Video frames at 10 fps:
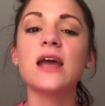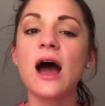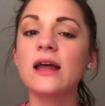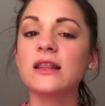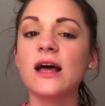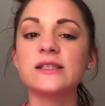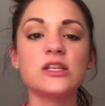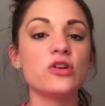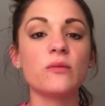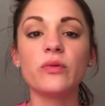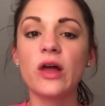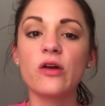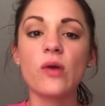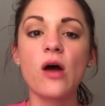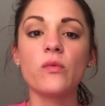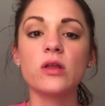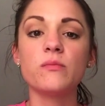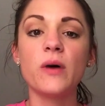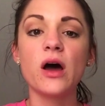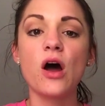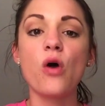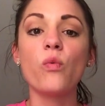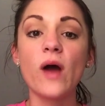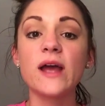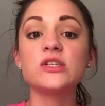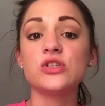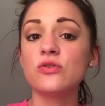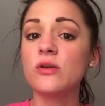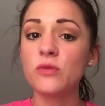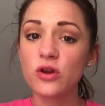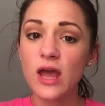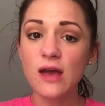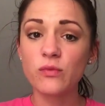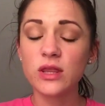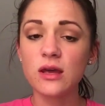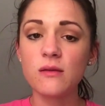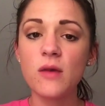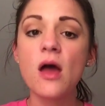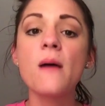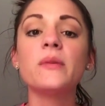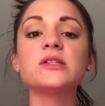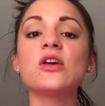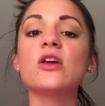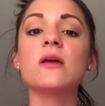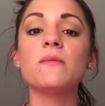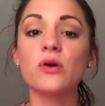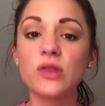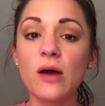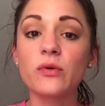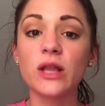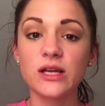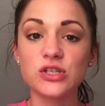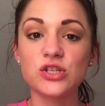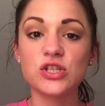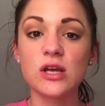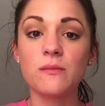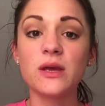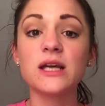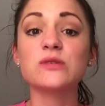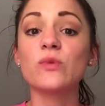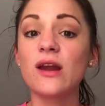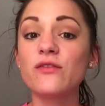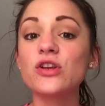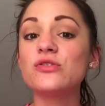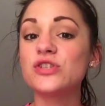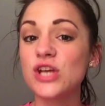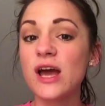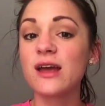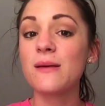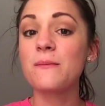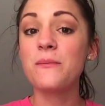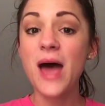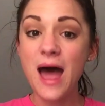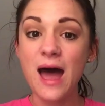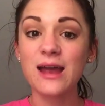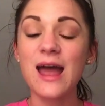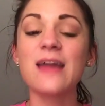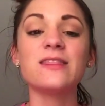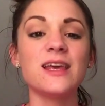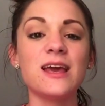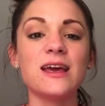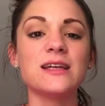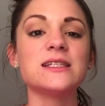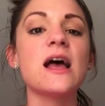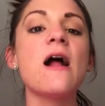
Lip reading: guidelines that you can play around with, but a way to communicate with them, but so you can build that relationship, because whenever you check back at the end,